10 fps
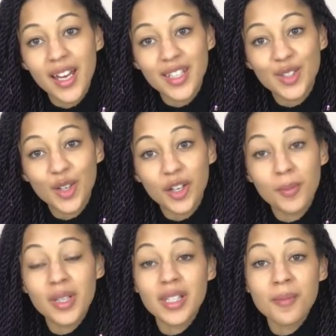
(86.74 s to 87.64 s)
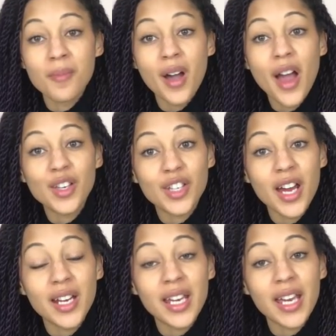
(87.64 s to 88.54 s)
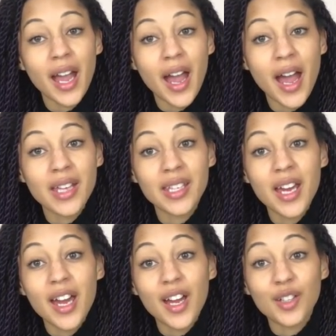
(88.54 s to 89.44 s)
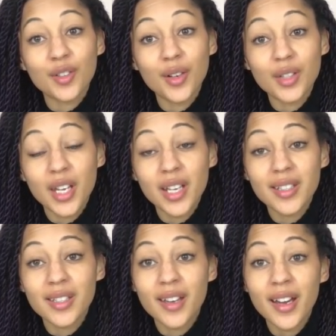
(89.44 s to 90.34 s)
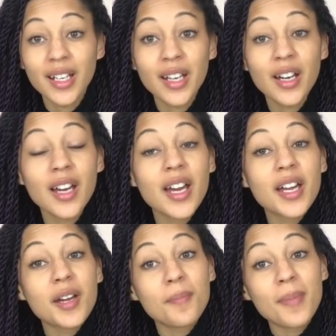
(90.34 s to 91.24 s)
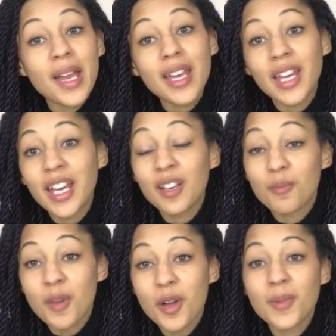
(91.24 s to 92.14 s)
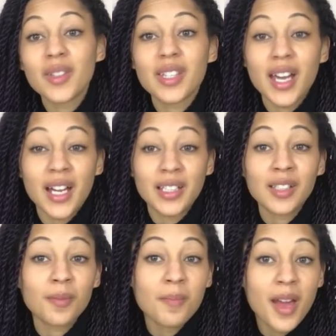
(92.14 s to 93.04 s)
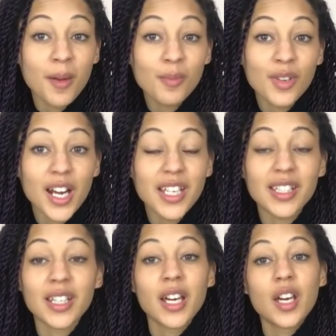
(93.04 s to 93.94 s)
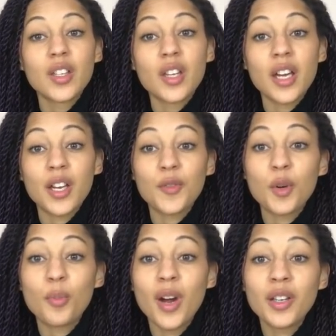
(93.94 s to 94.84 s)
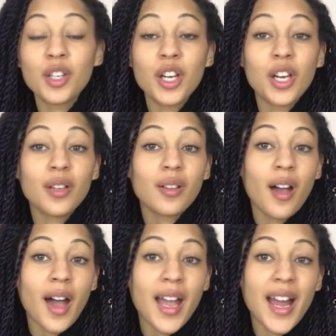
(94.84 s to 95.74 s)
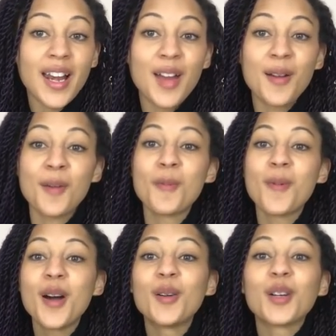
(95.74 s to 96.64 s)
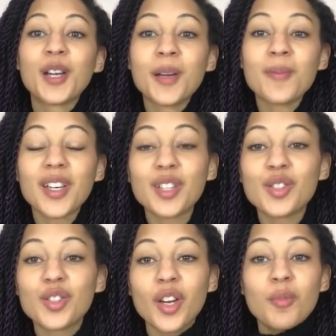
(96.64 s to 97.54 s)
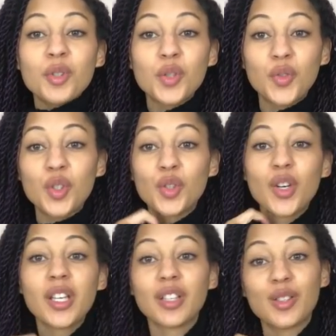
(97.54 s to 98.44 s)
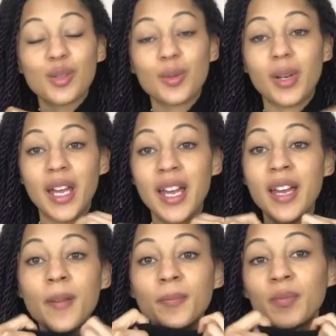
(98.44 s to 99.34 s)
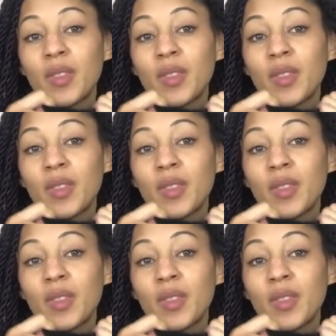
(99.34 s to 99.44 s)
It's documenting my journey as a crochet designer, making moments and memories. So if you're brand new, hi, hello and welcome. Thank you so much for joining us all here